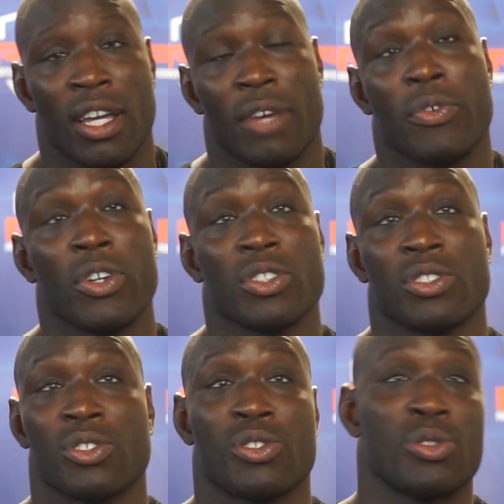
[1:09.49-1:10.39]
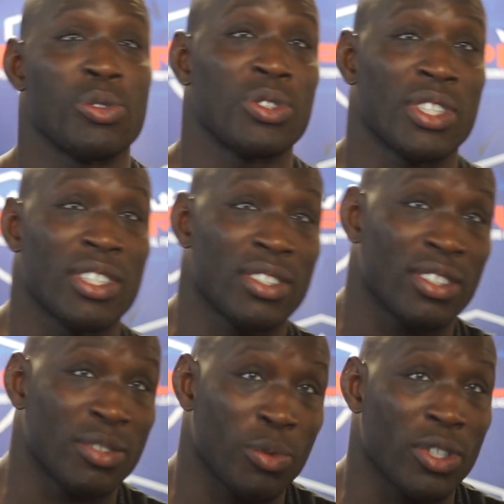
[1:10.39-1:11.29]
first two
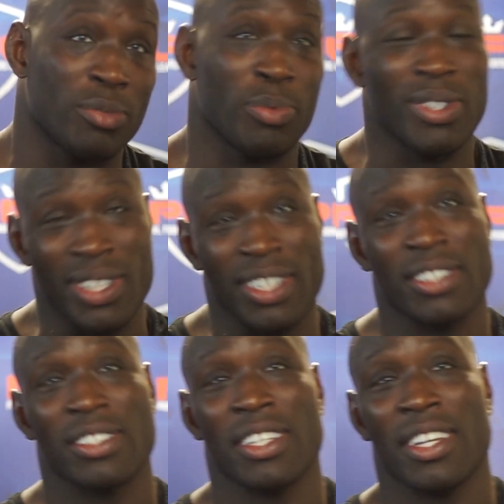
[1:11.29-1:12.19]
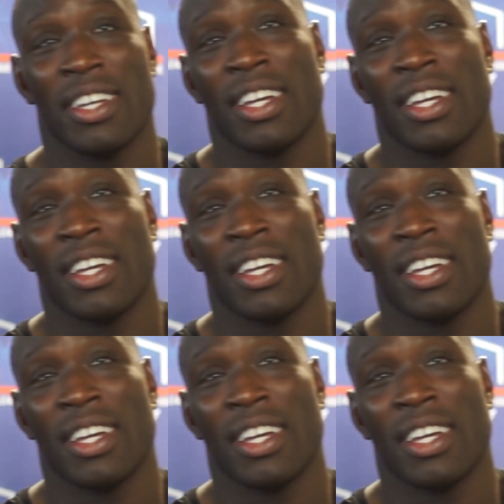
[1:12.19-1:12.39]
seasons was pretty easy,